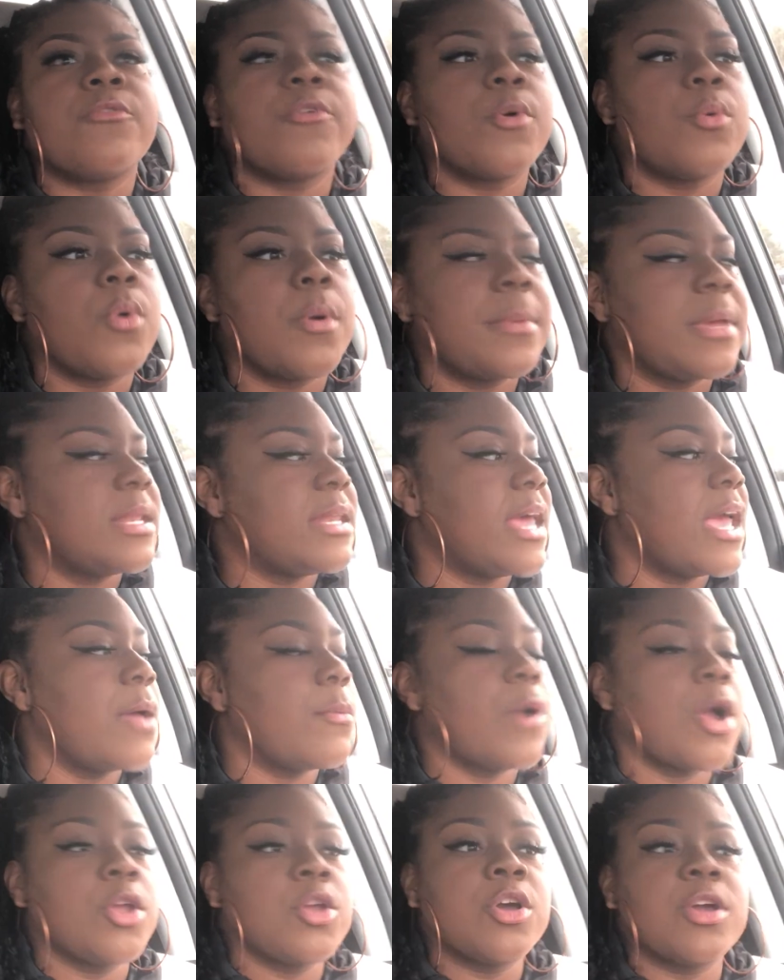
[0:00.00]
for women.
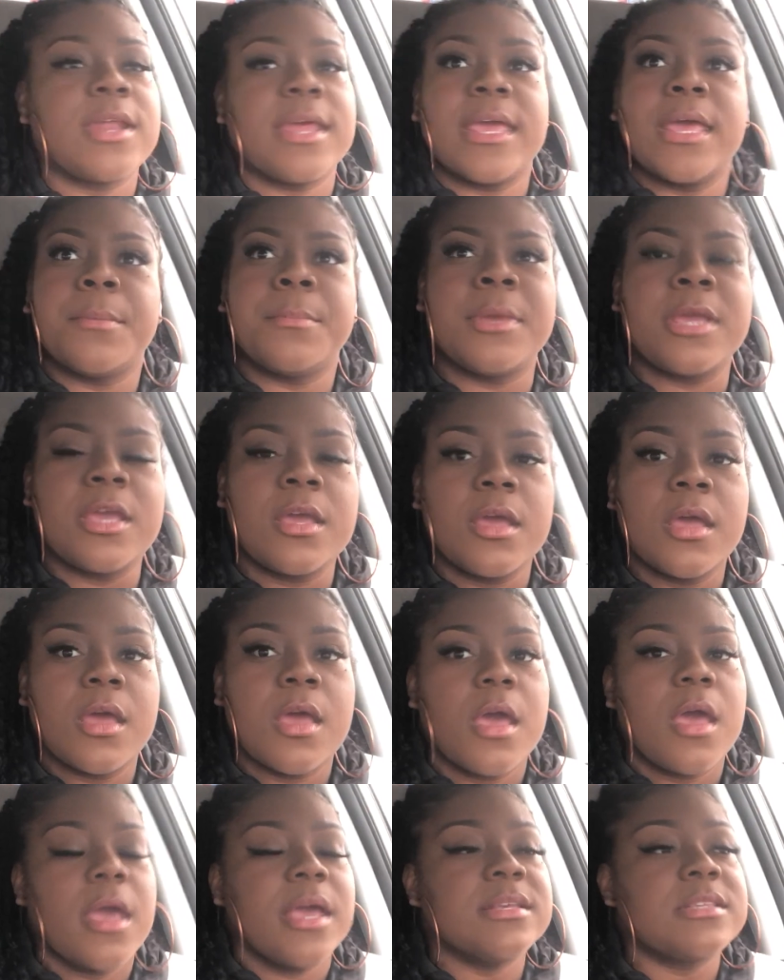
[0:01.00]
Damn, are you gonna hit me?
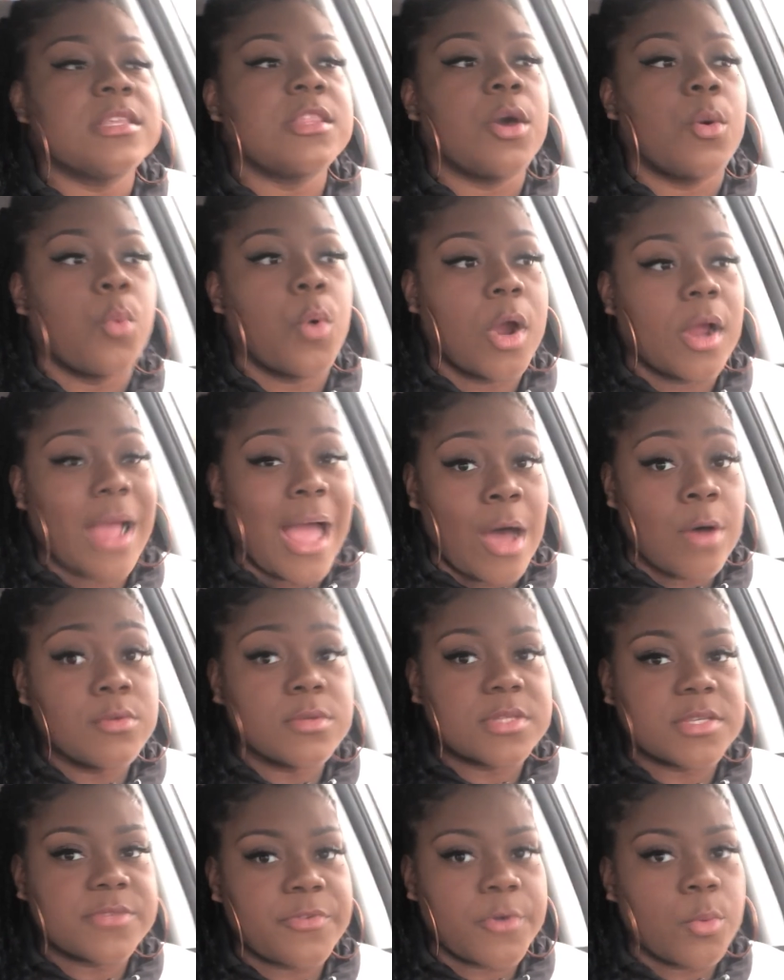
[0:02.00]
It's either
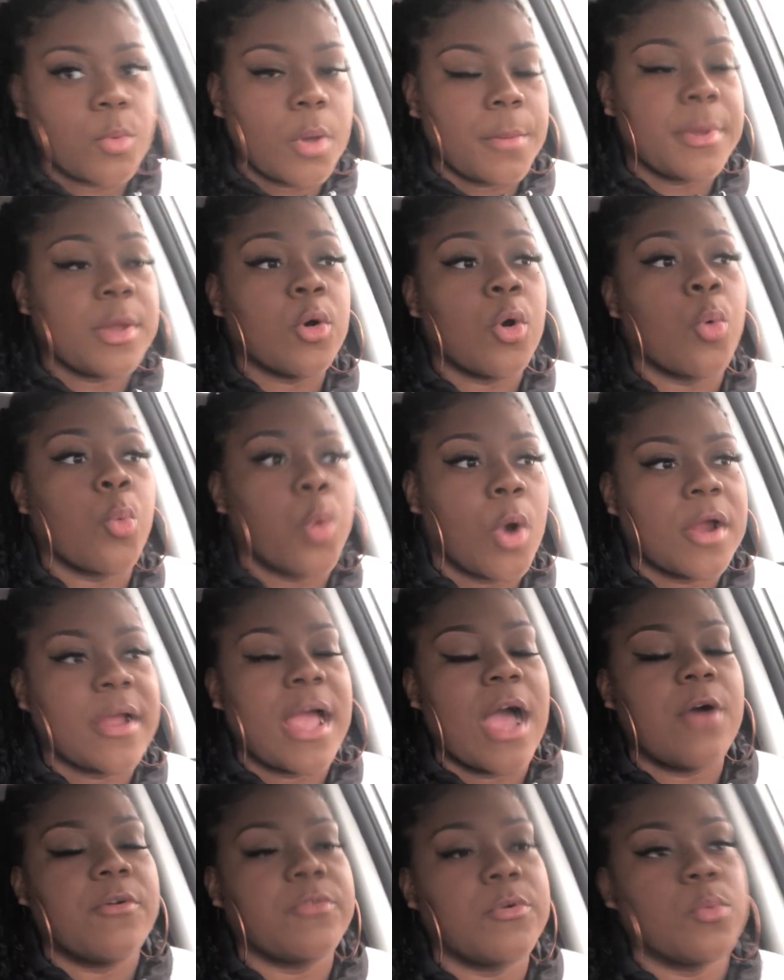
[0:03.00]
workouts for women or
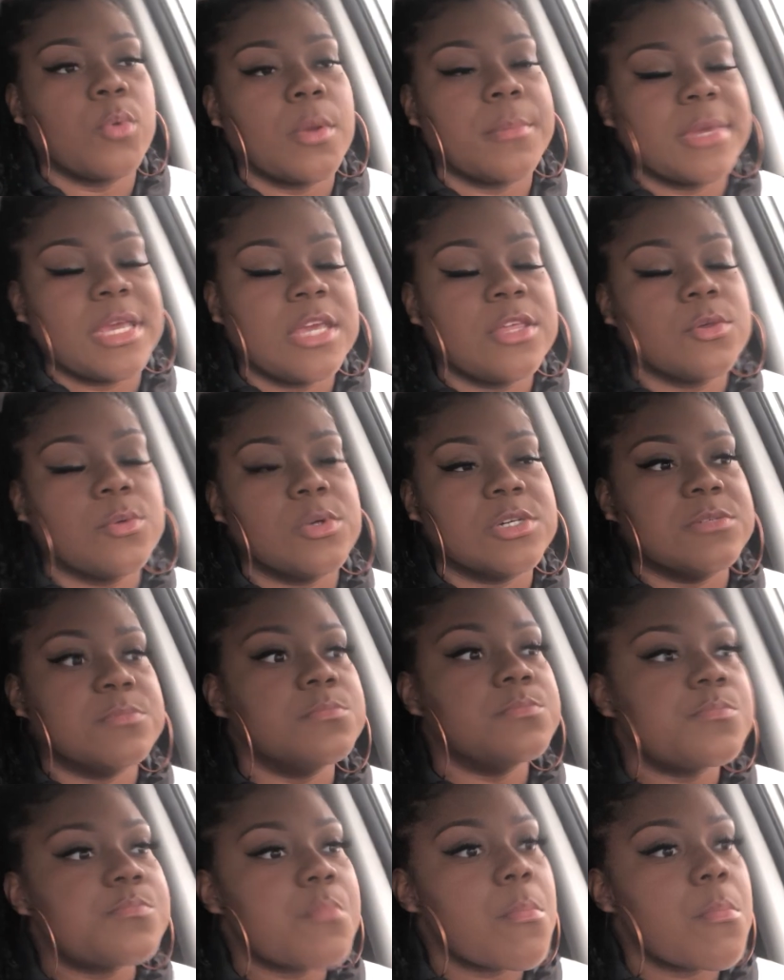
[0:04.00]
workout for women, either one.